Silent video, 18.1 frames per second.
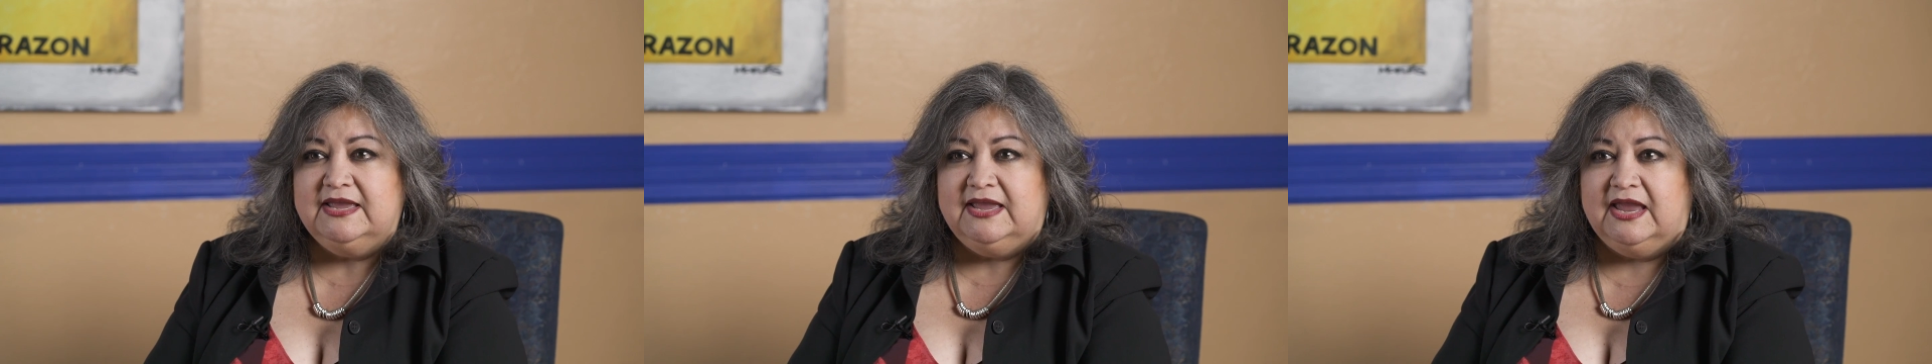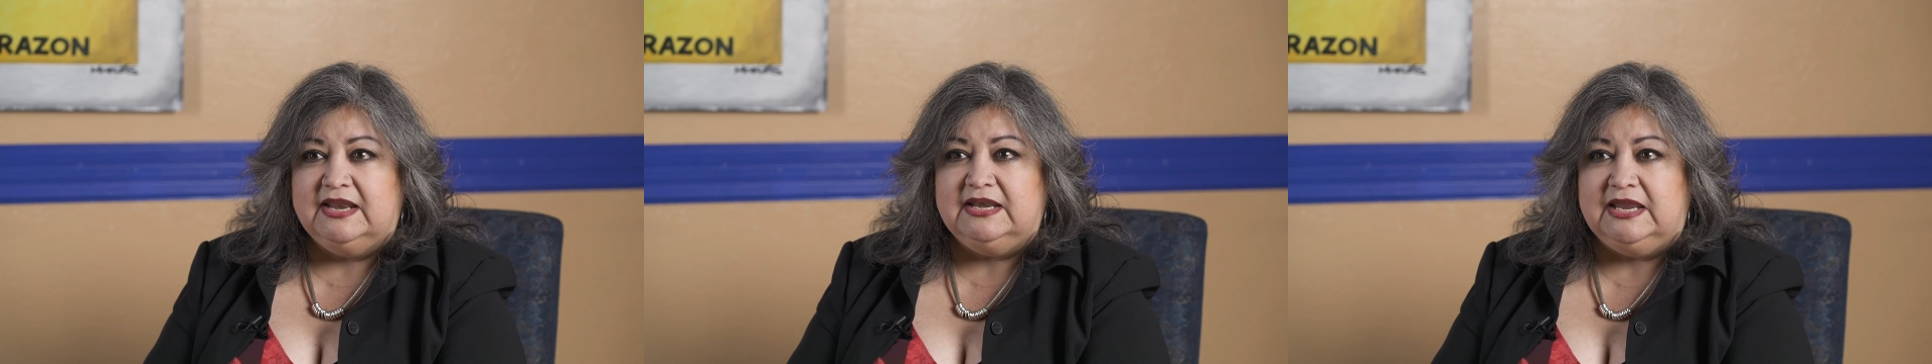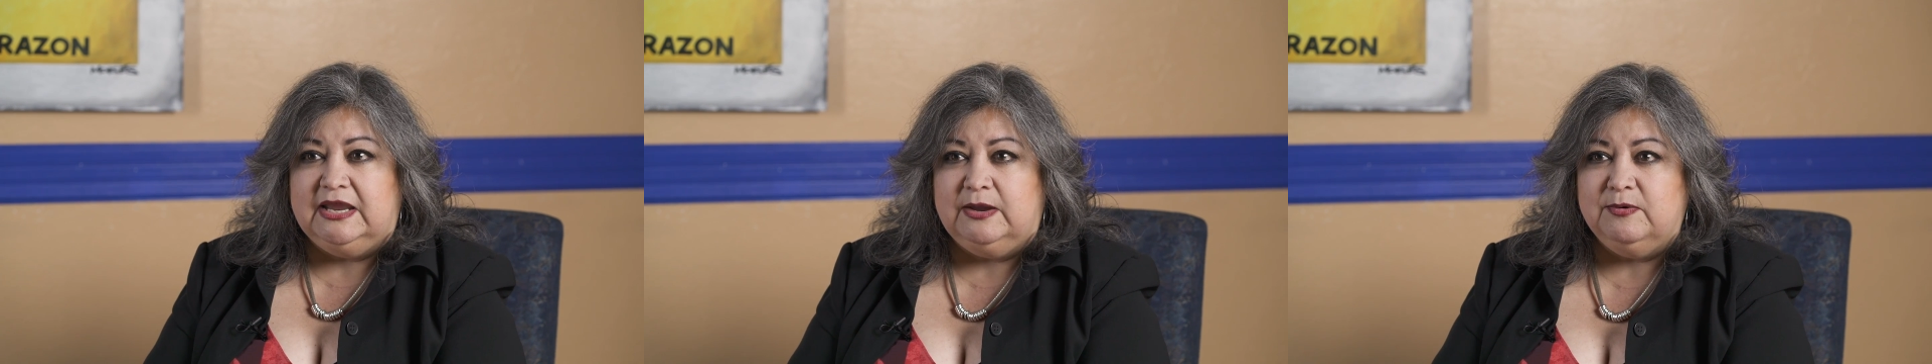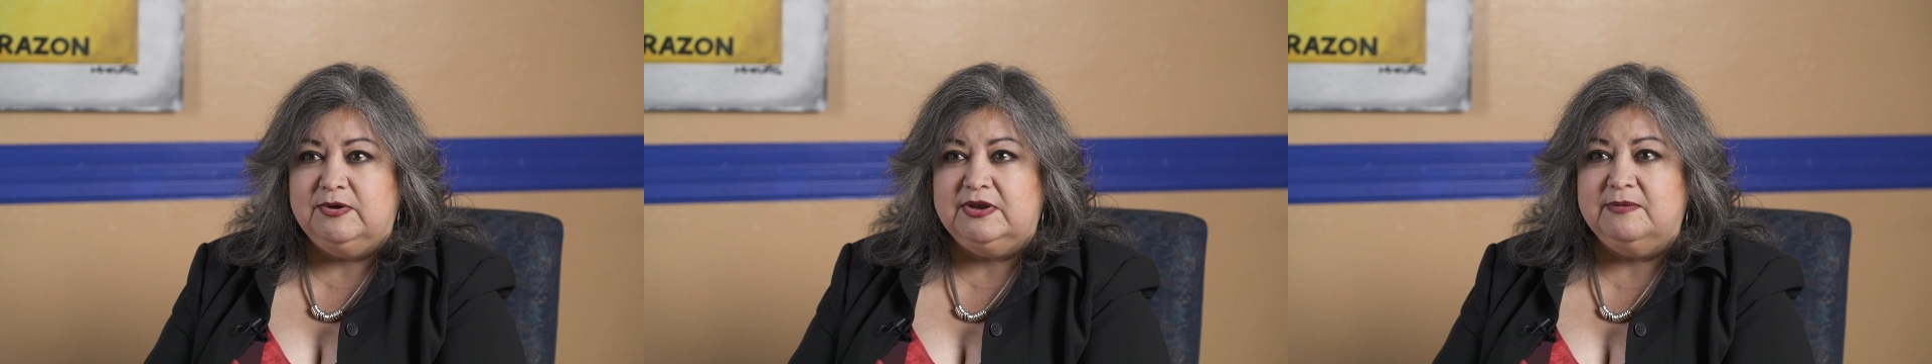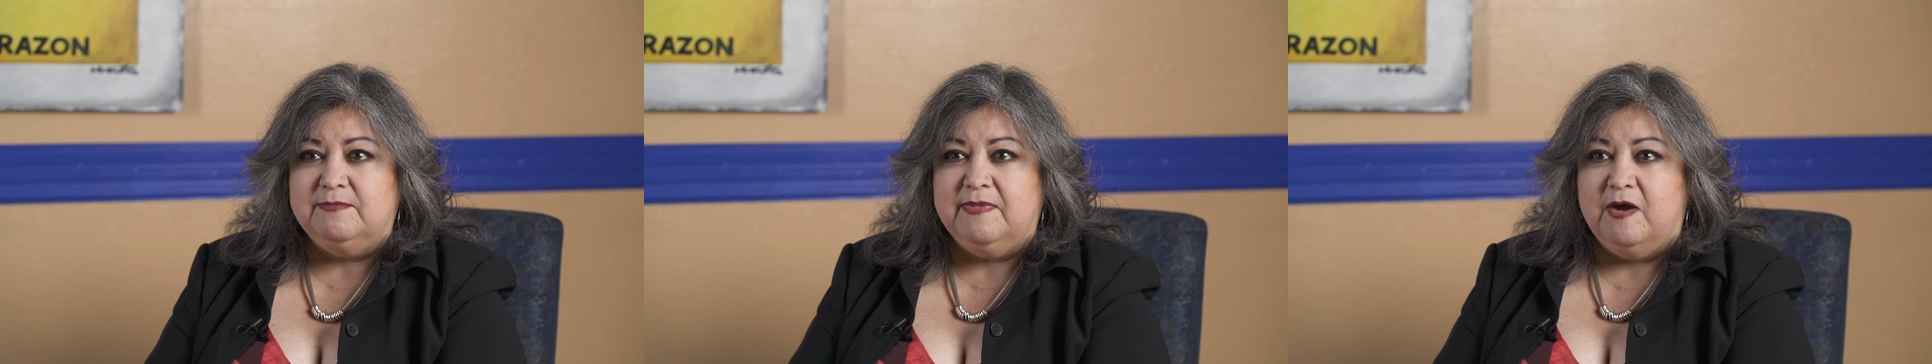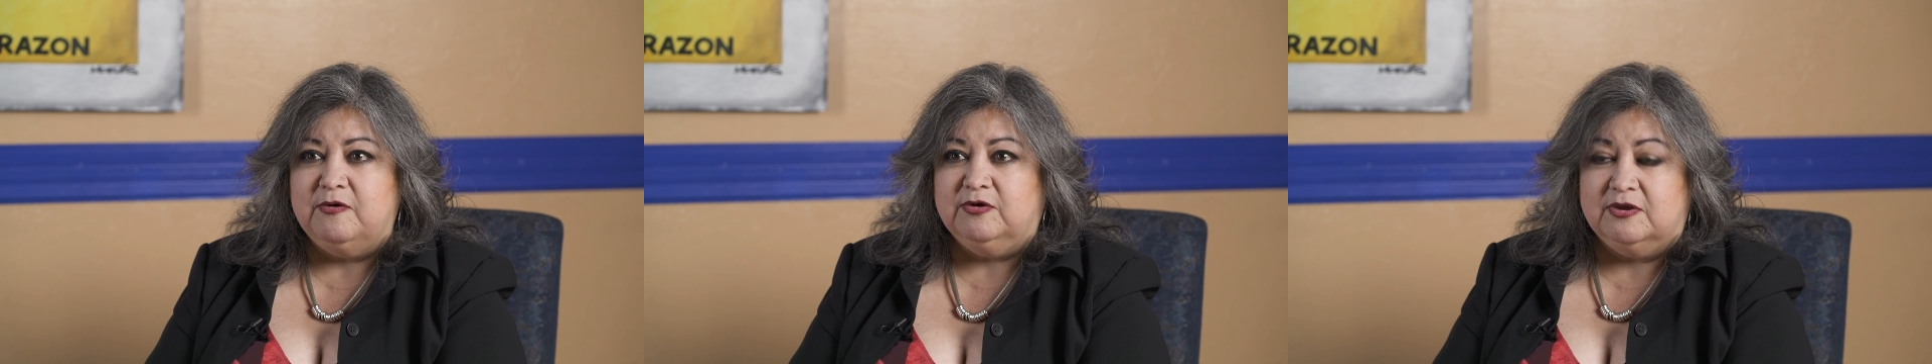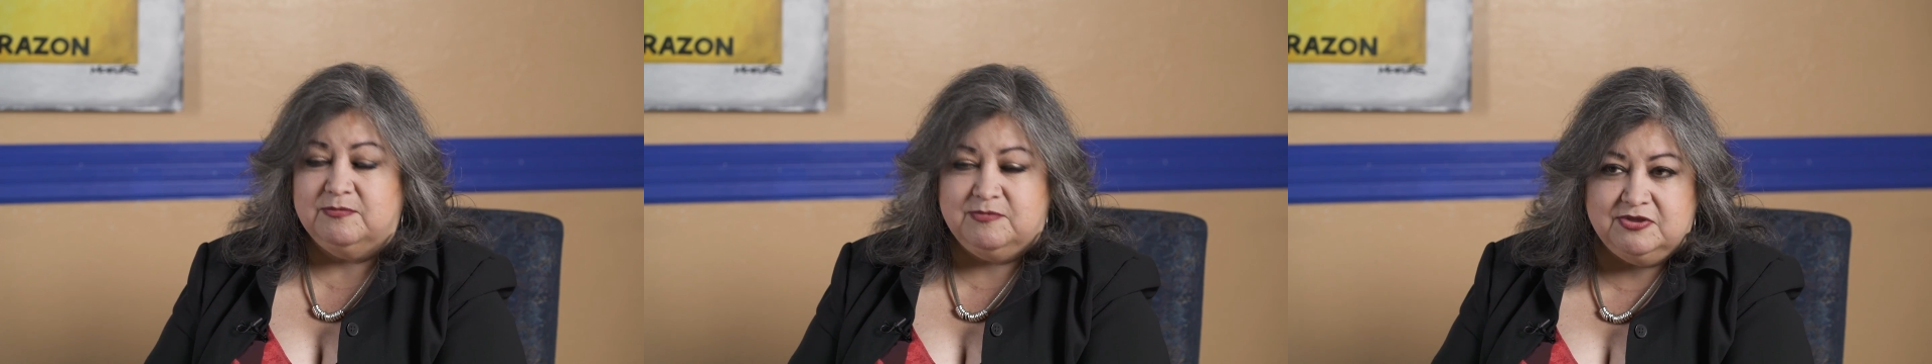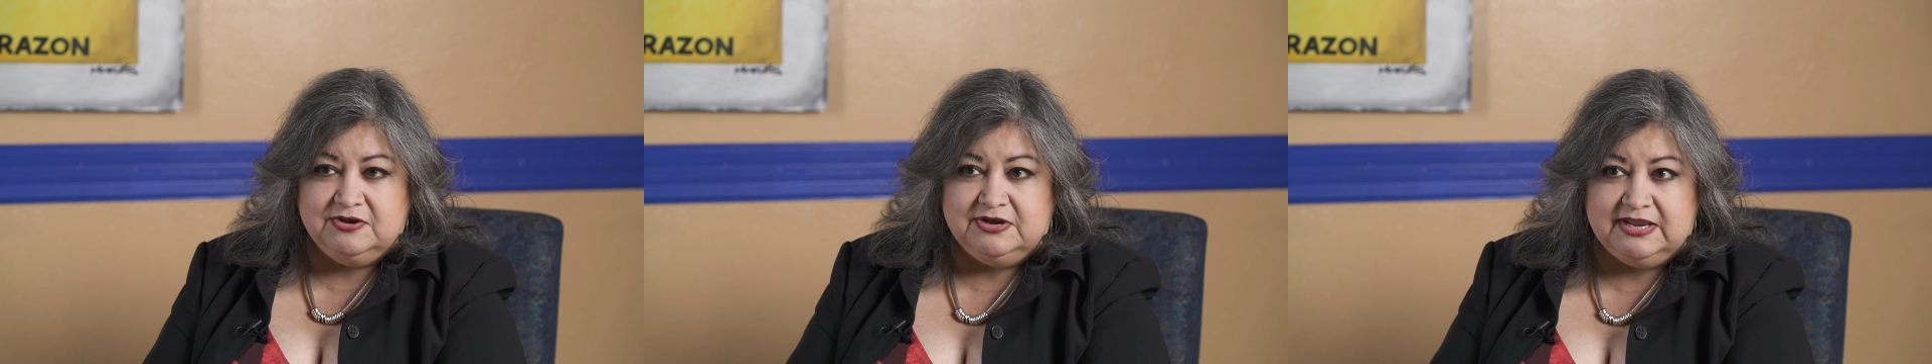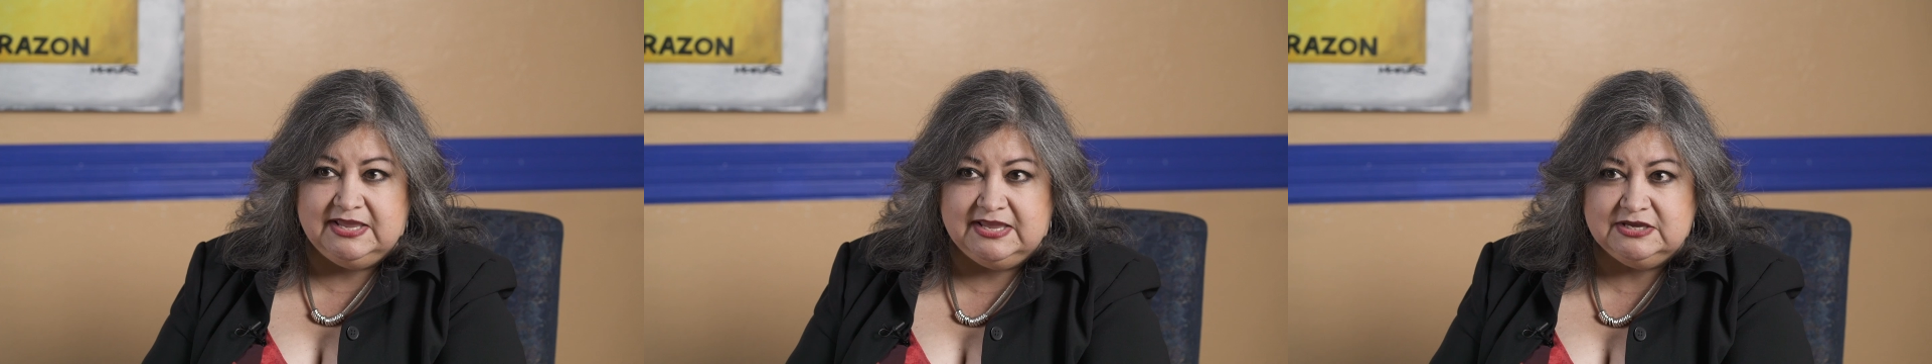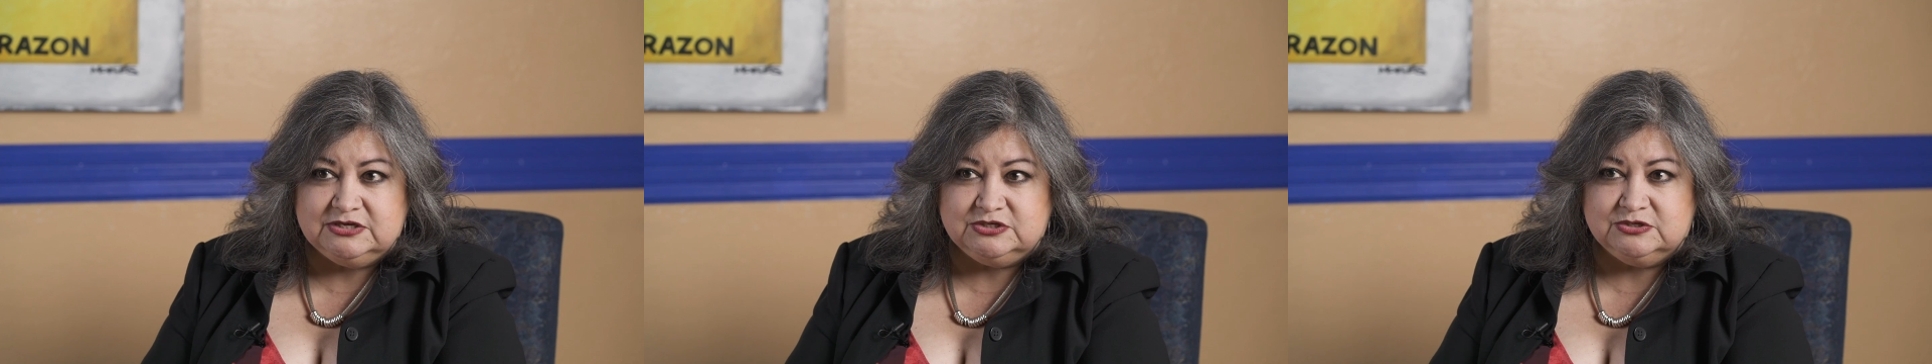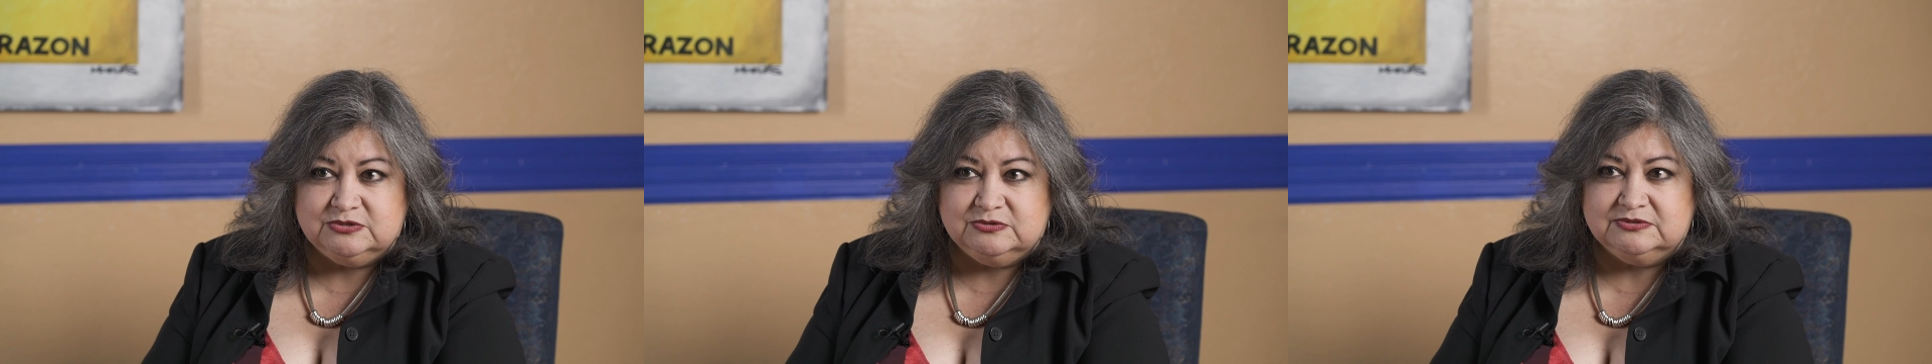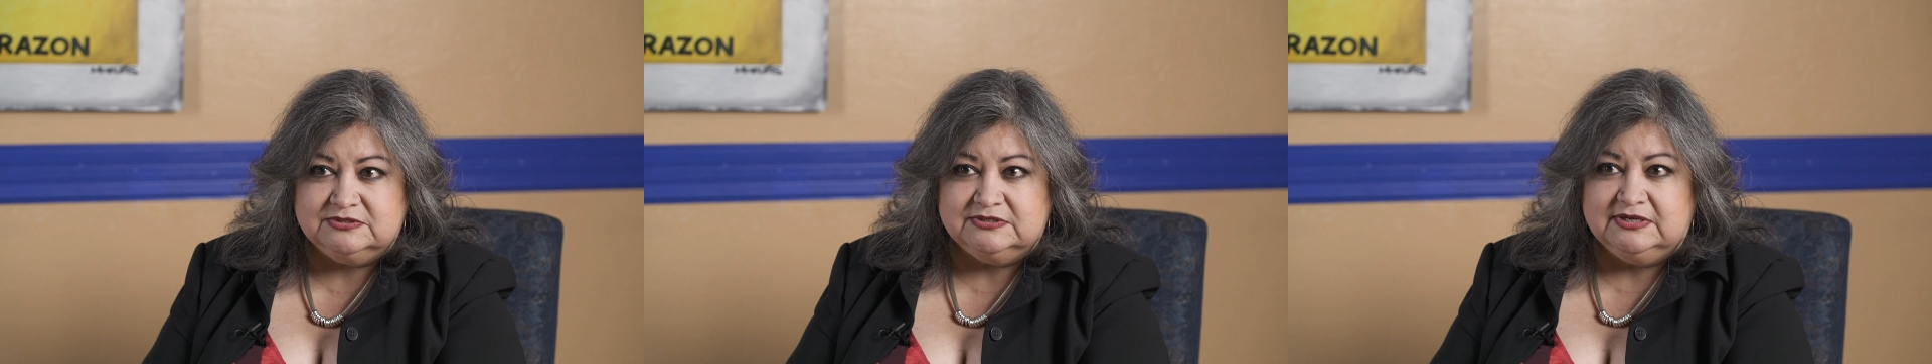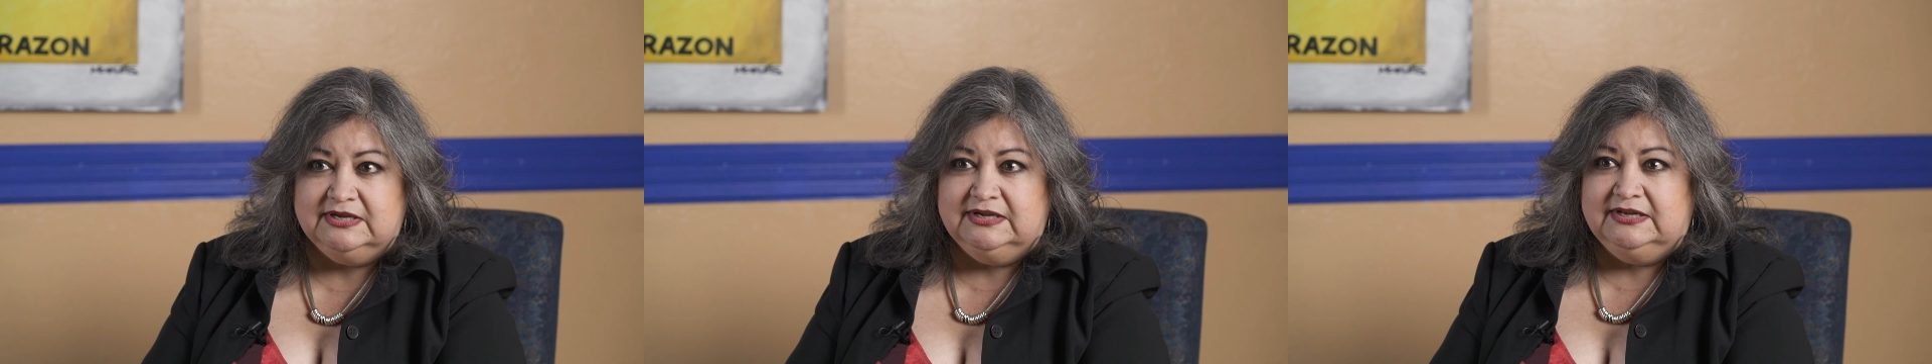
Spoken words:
and hearing about community issues.